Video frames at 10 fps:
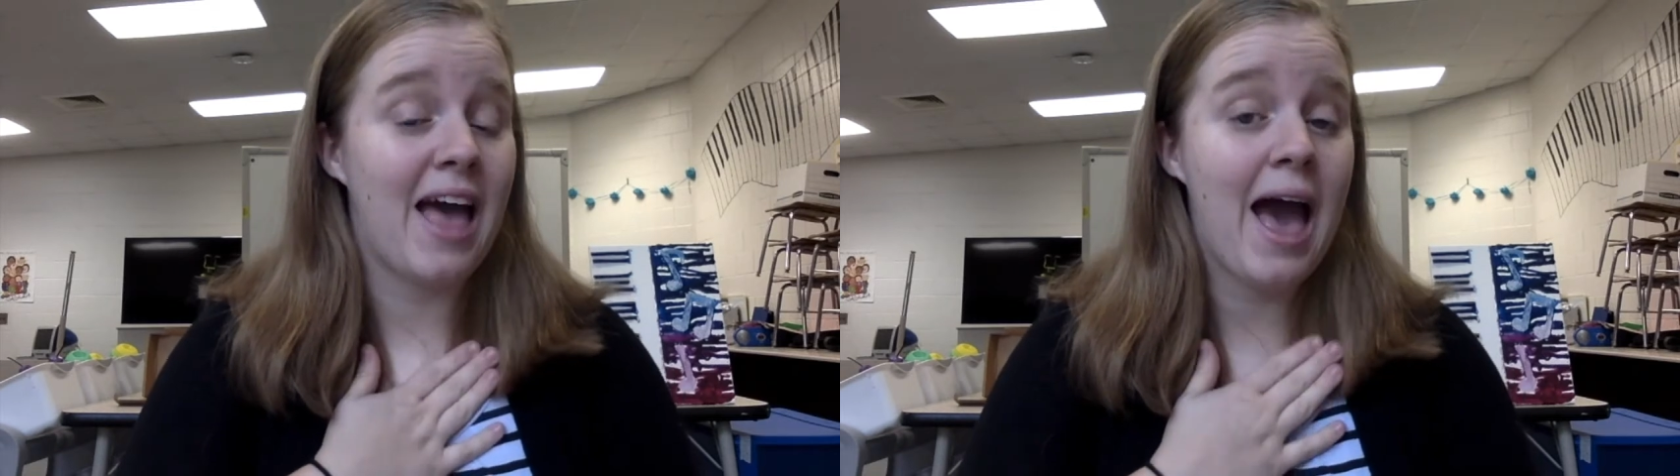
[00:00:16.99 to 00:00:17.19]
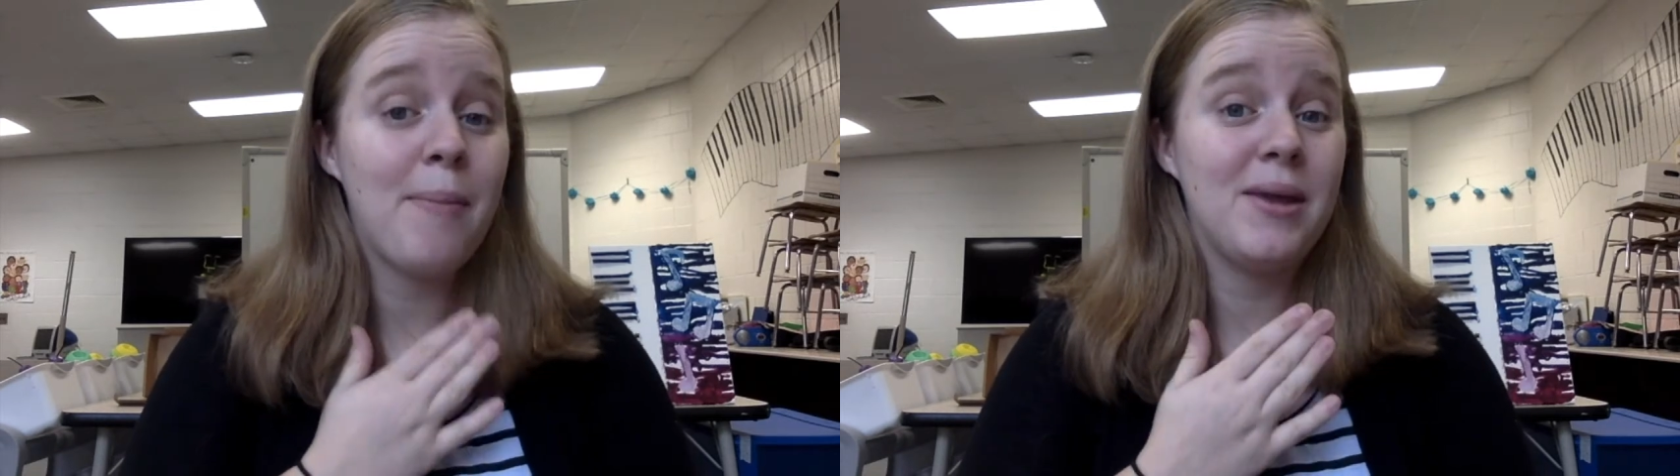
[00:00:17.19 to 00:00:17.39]

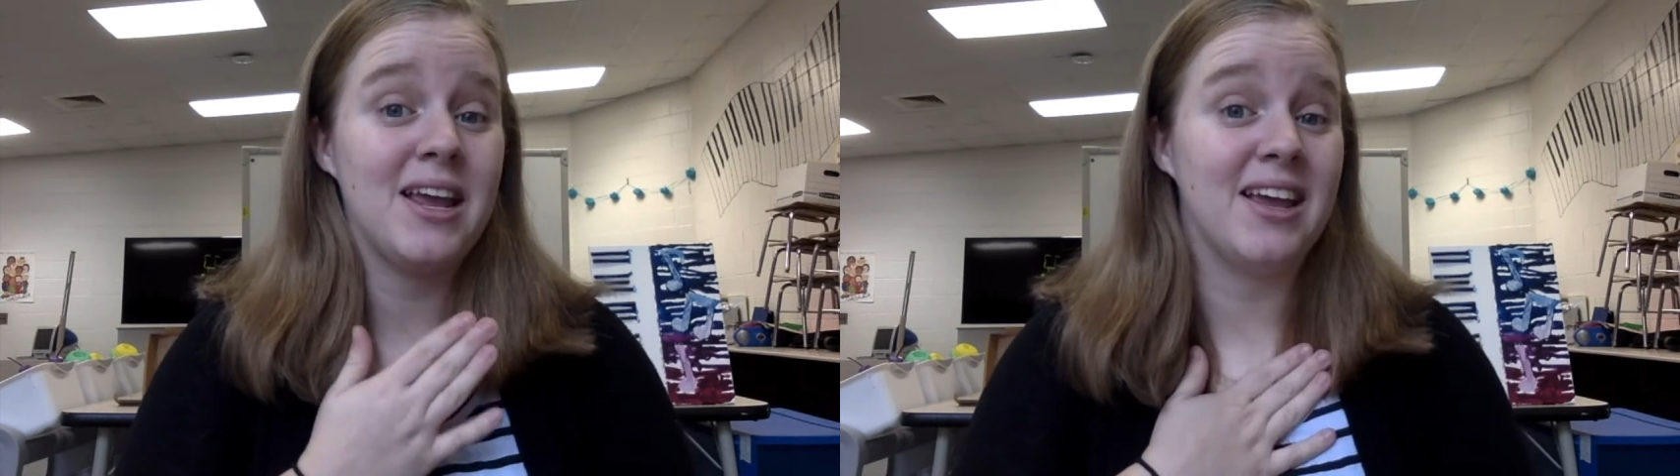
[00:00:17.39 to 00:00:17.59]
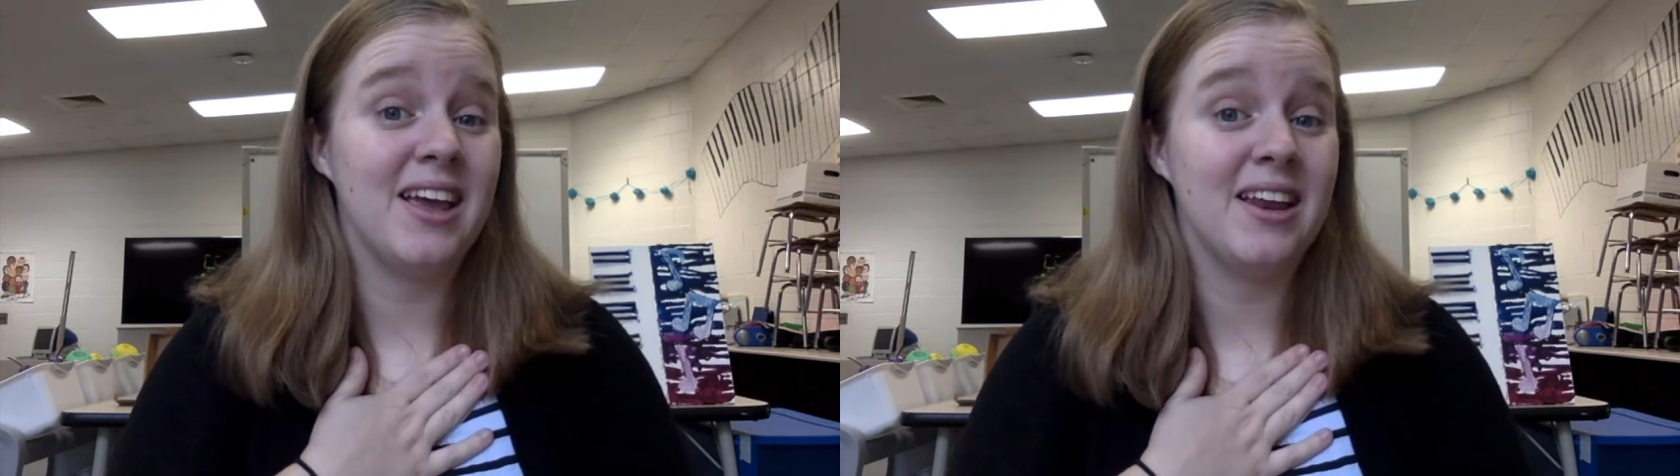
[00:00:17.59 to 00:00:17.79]

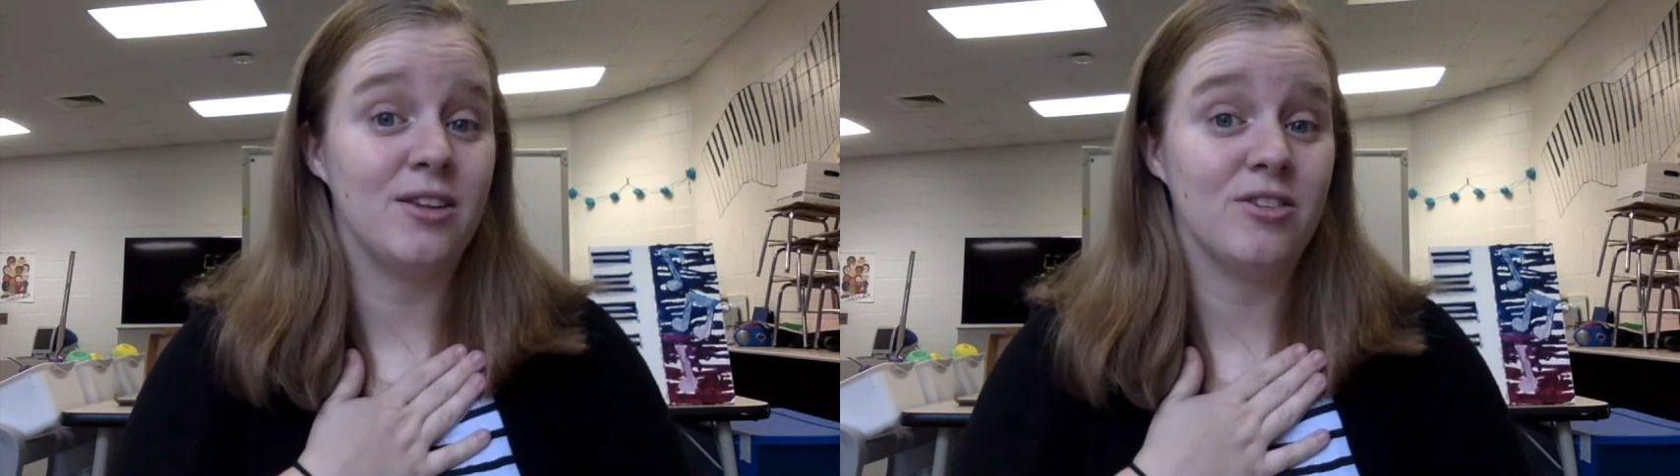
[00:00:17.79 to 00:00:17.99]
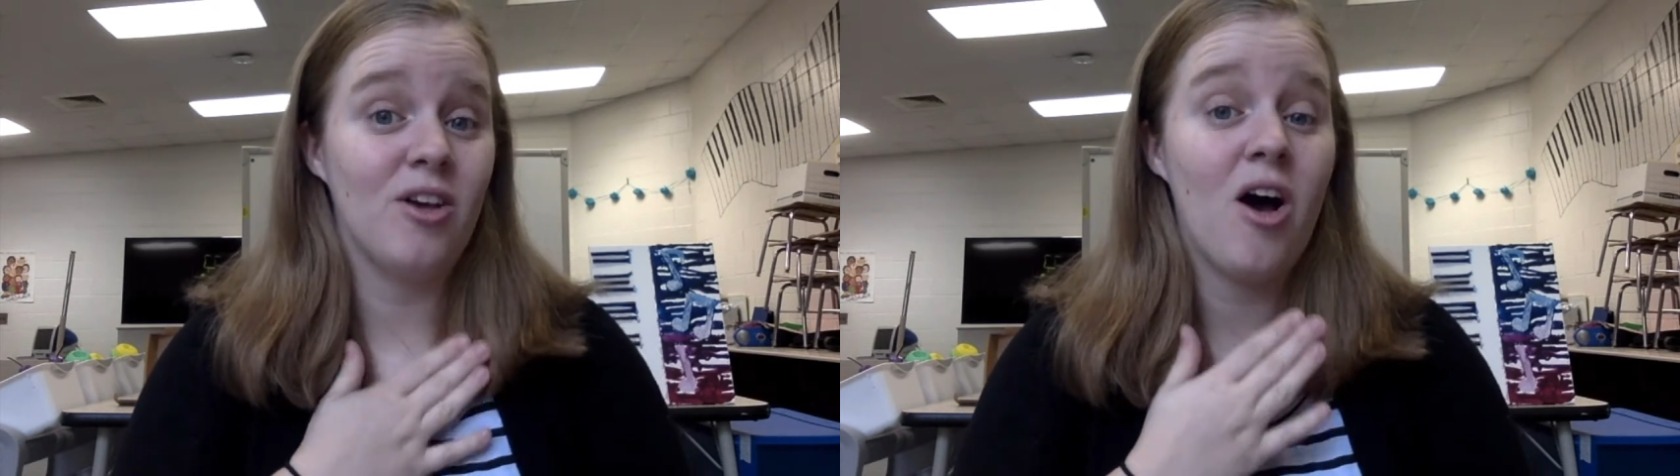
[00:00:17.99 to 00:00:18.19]
happening in a
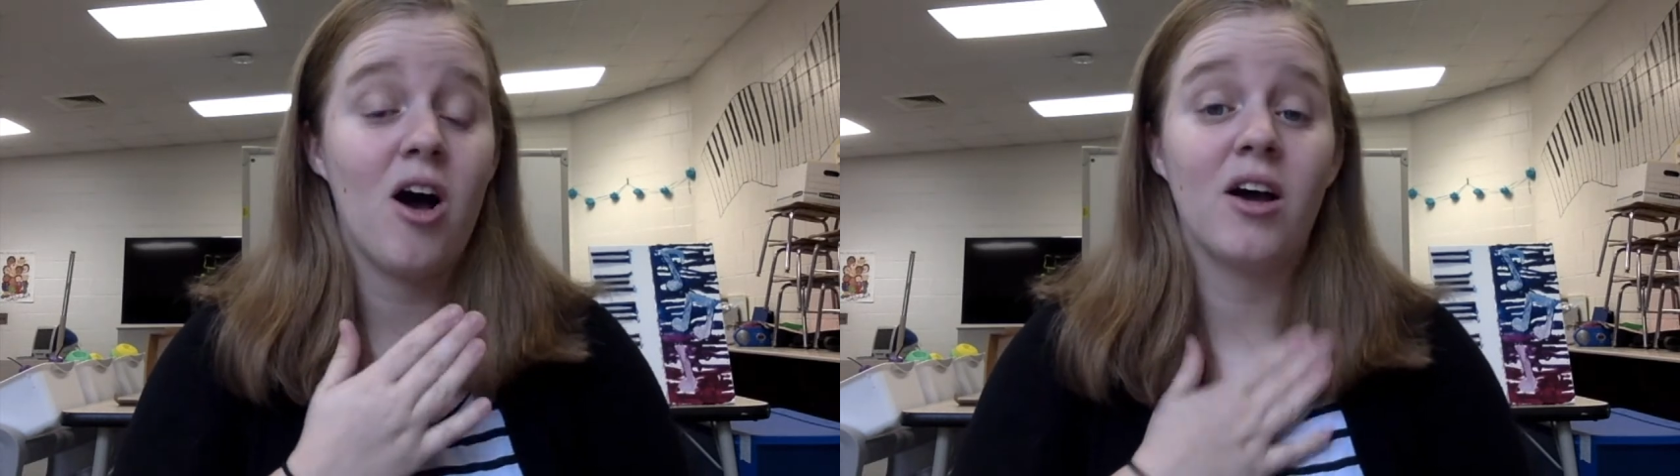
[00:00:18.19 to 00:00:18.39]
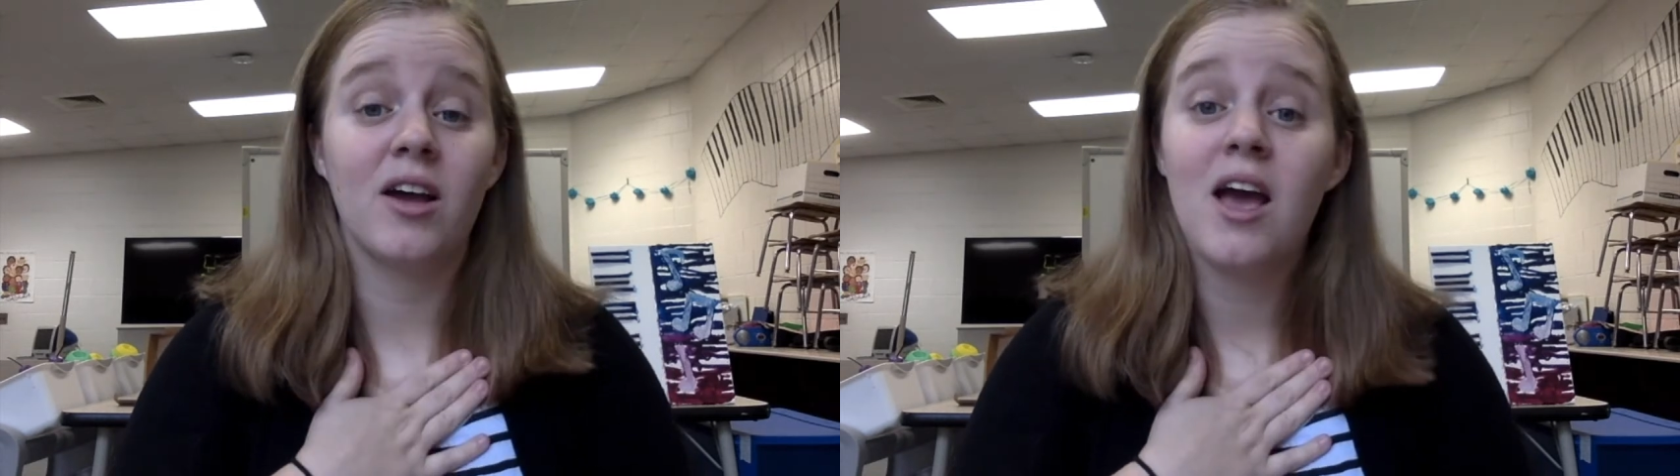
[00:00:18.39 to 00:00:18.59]

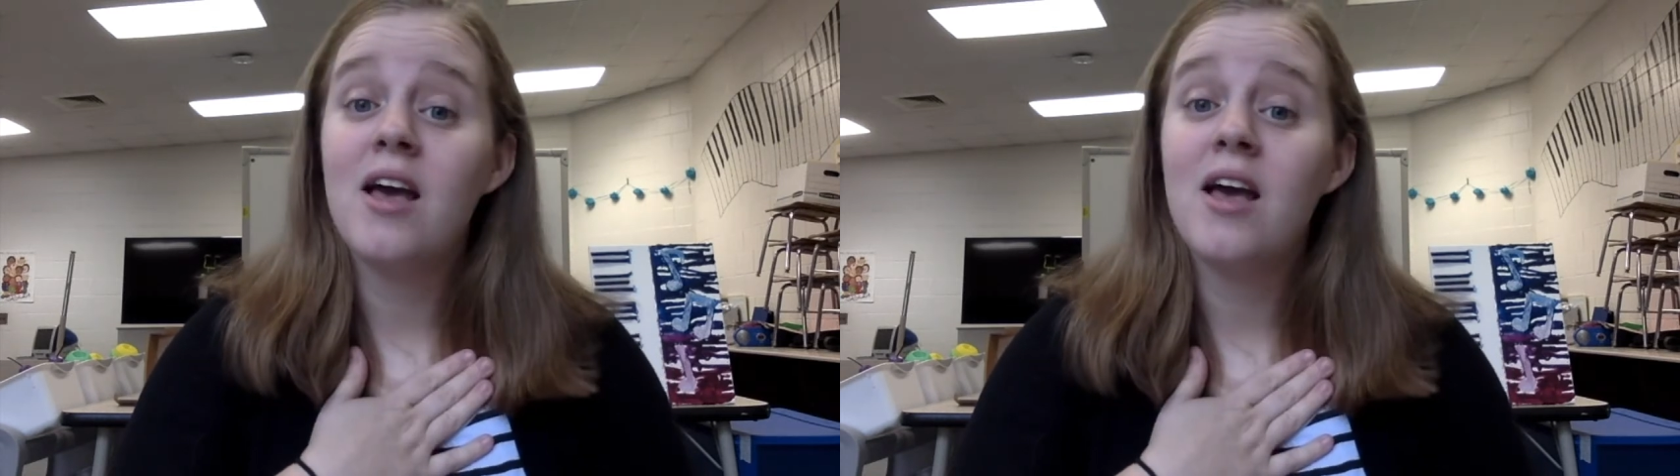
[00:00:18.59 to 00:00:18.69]
song,